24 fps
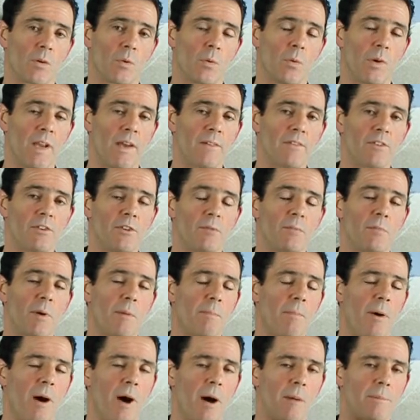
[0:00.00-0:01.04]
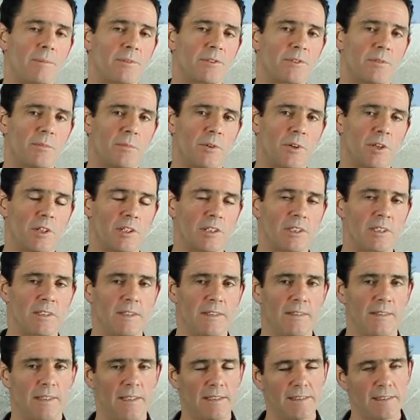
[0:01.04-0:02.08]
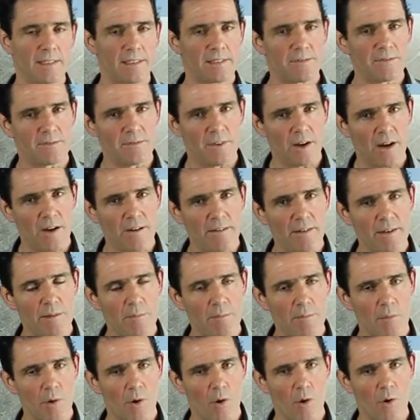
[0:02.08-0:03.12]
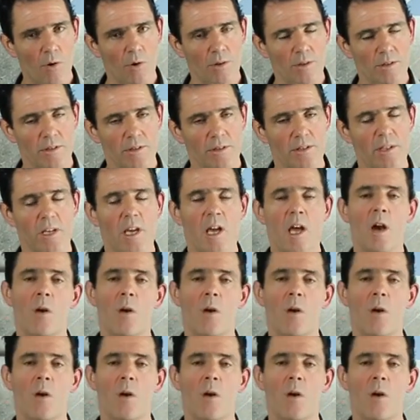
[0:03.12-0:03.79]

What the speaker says: whatever number pops to mind, this is very important.